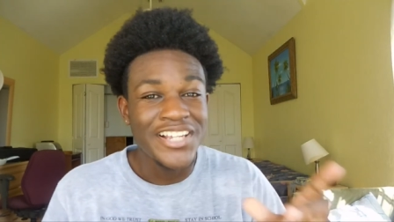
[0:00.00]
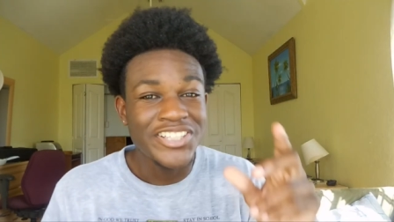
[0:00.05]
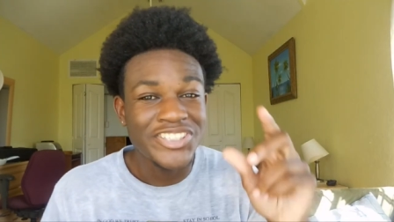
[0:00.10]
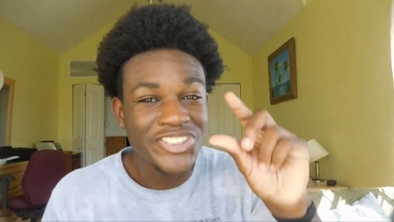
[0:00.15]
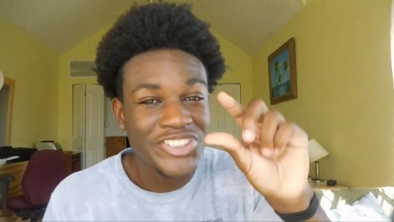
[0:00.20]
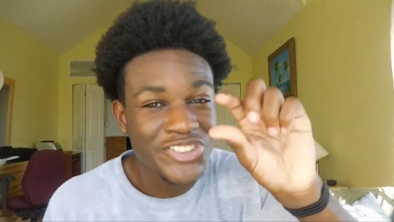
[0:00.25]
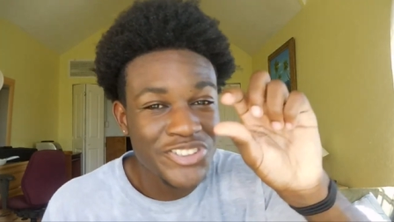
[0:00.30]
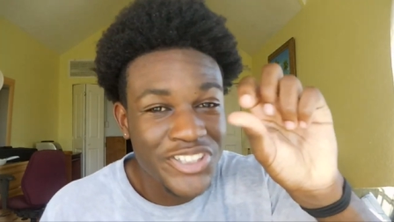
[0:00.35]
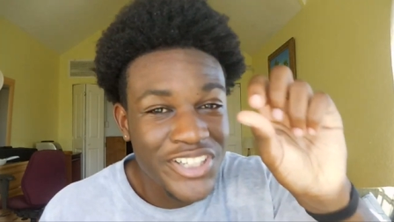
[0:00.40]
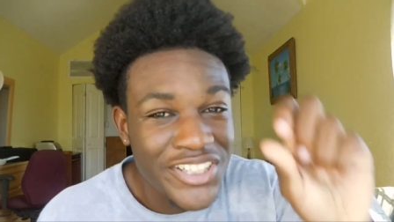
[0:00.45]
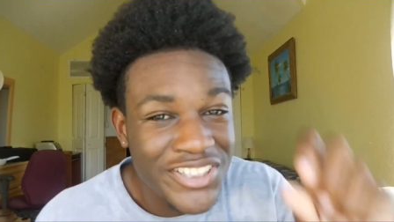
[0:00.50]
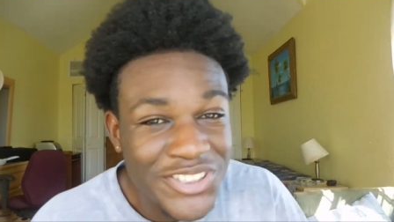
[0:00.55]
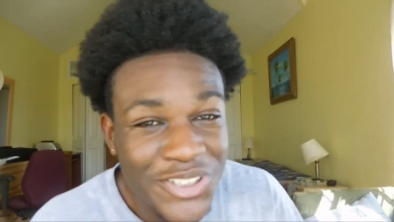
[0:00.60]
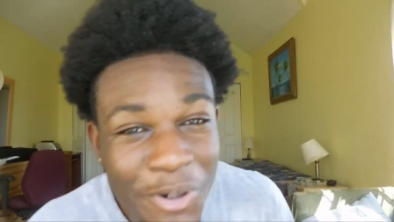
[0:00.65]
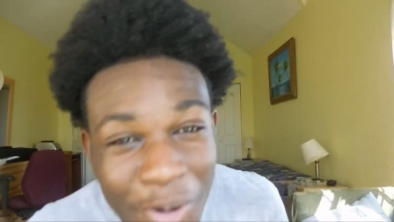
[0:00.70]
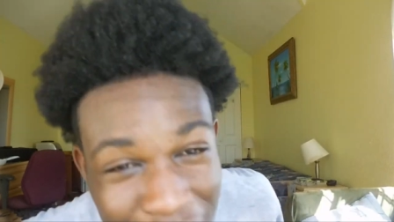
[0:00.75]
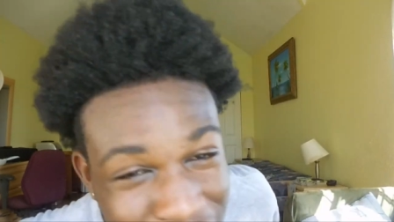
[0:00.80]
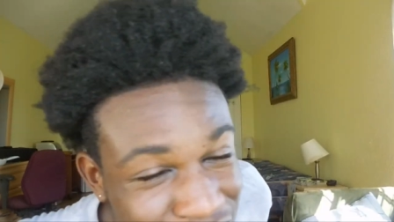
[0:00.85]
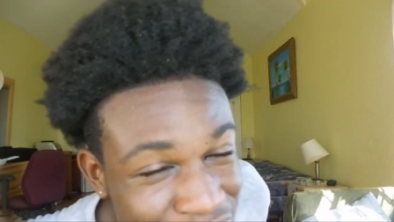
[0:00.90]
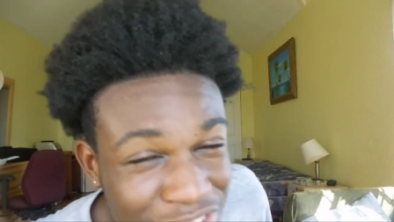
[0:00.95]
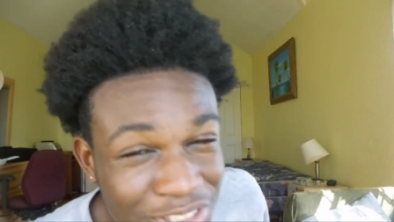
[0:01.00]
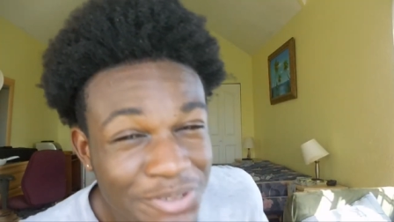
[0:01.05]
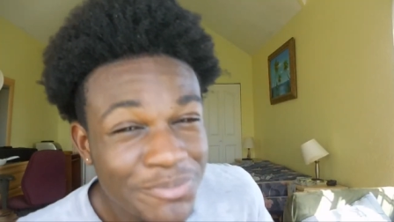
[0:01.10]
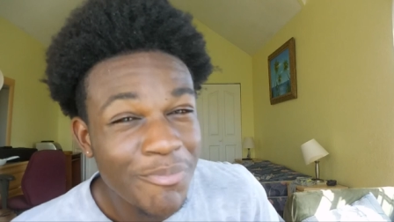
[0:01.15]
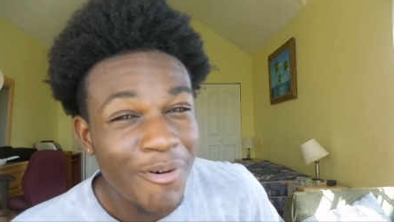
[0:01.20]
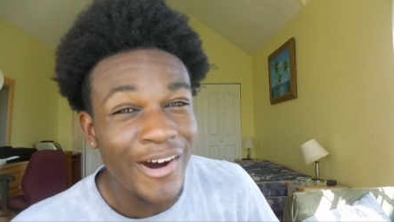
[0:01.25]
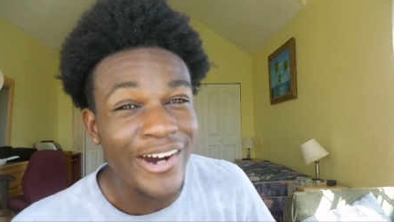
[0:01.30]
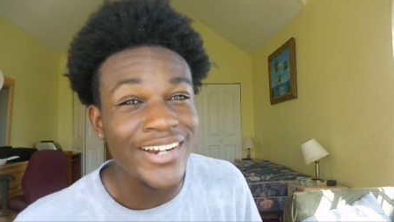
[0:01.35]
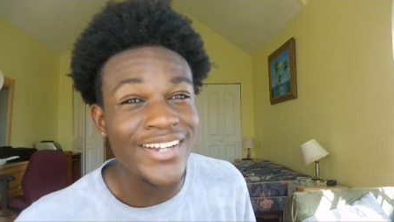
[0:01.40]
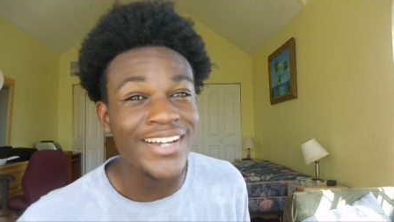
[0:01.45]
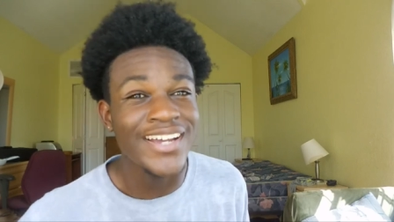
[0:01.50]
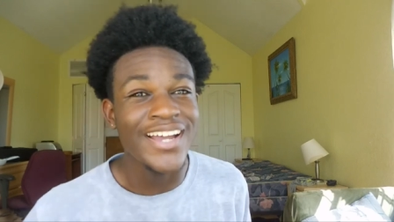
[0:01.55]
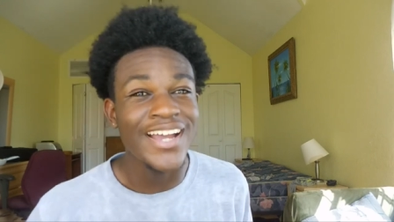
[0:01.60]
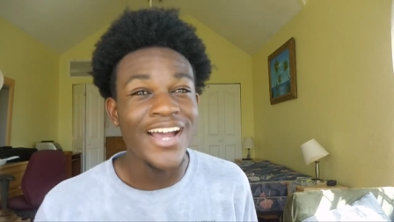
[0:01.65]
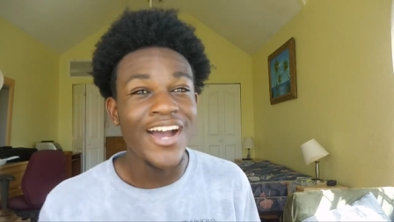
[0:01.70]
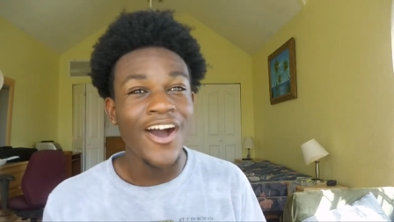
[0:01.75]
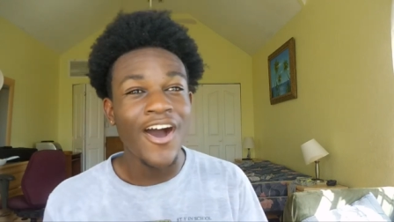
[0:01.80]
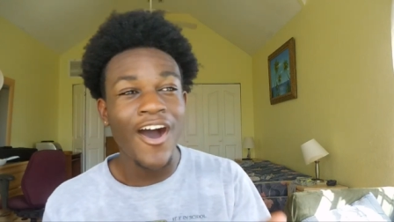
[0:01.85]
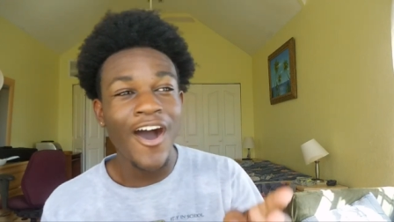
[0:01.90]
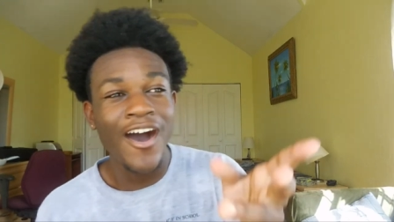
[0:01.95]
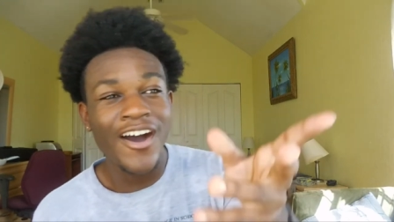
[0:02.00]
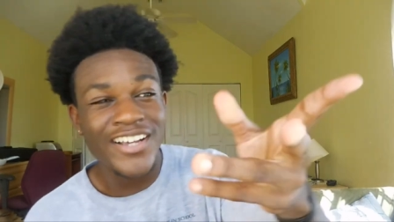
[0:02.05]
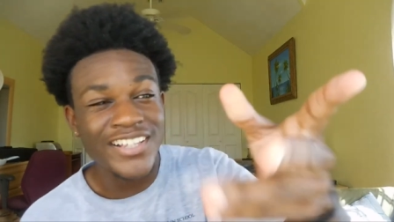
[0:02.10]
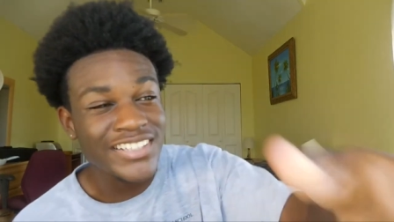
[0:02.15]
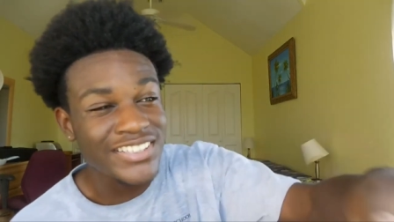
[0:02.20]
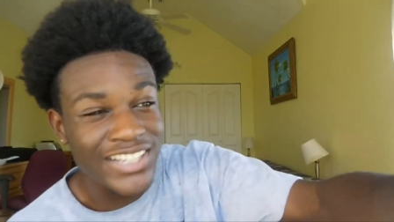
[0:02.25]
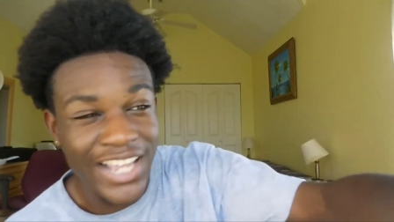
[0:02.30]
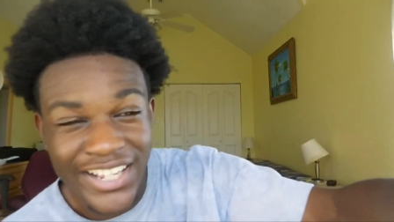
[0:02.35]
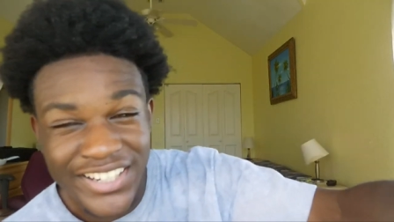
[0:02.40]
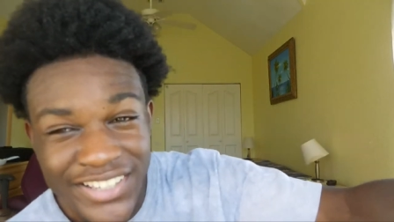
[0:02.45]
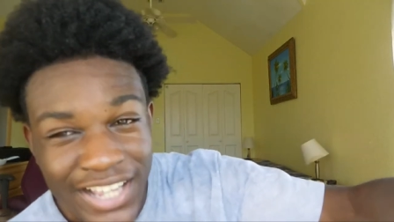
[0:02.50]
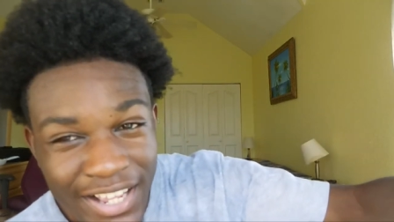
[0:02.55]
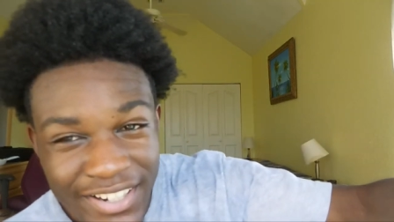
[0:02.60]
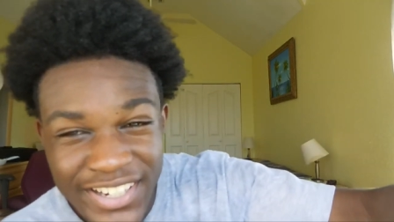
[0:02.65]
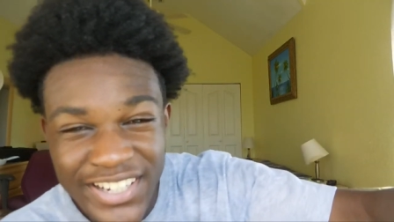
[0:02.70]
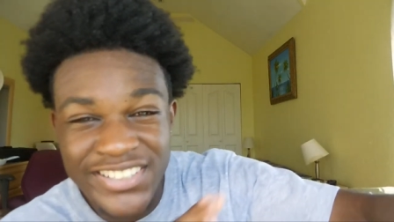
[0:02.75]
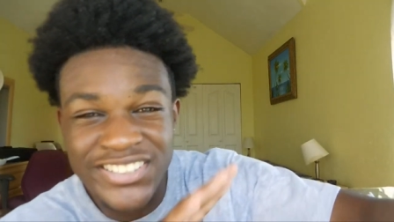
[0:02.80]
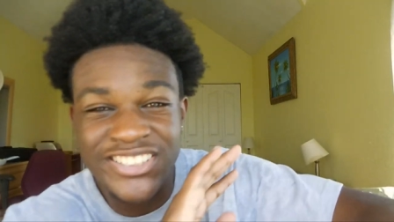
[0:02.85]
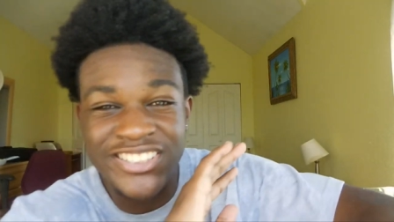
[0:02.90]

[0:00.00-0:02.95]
streaks question mark uh, and, and then